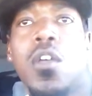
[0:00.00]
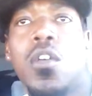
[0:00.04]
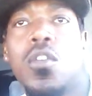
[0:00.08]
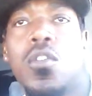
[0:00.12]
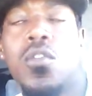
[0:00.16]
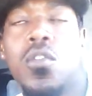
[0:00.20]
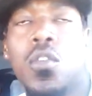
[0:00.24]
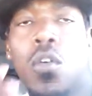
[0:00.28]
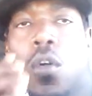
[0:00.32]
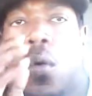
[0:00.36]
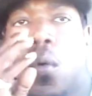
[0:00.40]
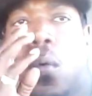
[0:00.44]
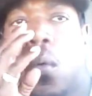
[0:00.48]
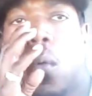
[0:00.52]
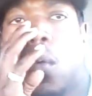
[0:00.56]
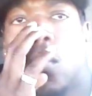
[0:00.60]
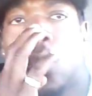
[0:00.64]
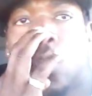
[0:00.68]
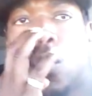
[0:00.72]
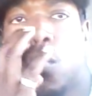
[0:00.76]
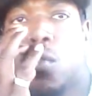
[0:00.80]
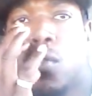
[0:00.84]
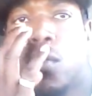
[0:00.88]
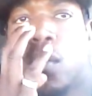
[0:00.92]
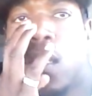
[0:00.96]

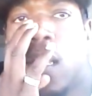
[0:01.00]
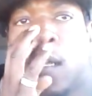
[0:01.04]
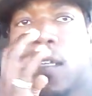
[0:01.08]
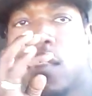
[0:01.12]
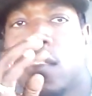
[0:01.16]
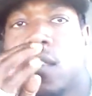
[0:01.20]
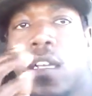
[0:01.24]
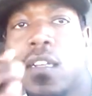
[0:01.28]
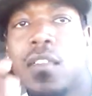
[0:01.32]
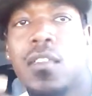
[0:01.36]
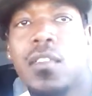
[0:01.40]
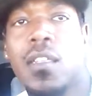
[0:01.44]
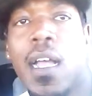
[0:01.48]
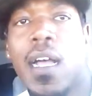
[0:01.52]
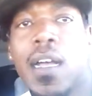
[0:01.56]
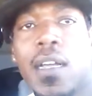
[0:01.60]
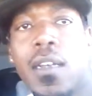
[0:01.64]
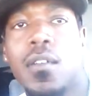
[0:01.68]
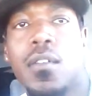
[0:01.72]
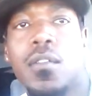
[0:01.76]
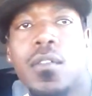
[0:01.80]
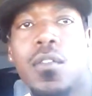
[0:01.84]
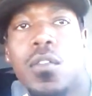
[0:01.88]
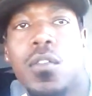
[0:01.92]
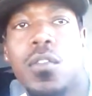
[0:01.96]
do things that's not
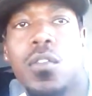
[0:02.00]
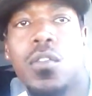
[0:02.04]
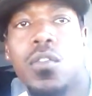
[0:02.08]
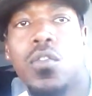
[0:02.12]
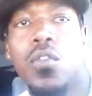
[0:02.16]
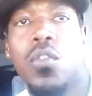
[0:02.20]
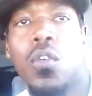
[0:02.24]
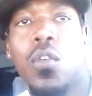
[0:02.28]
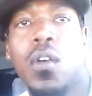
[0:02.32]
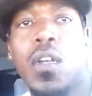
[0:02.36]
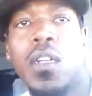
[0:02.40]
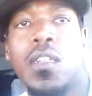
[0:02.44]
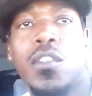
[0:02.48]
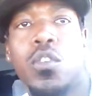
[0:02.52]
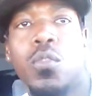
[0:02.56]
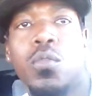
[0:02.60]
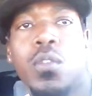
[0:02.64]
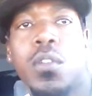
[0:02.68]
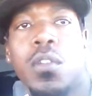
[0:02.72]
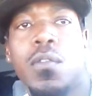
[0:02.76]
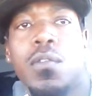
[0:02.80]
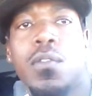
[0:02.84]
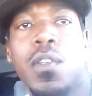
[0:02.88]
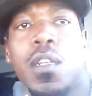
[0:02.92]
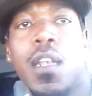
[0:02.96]

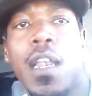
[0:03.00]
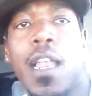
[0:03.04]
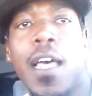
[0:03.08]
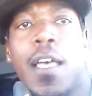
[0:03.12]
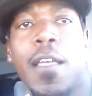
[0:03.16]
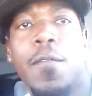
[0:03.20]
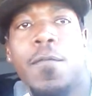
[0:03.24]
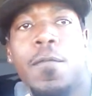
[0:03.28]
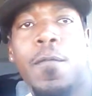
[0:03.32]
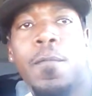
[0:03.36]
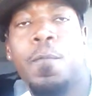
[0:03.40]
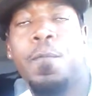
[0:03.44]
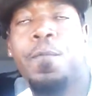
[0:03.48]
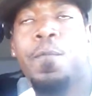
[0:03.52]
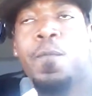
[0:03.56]
conducive to life.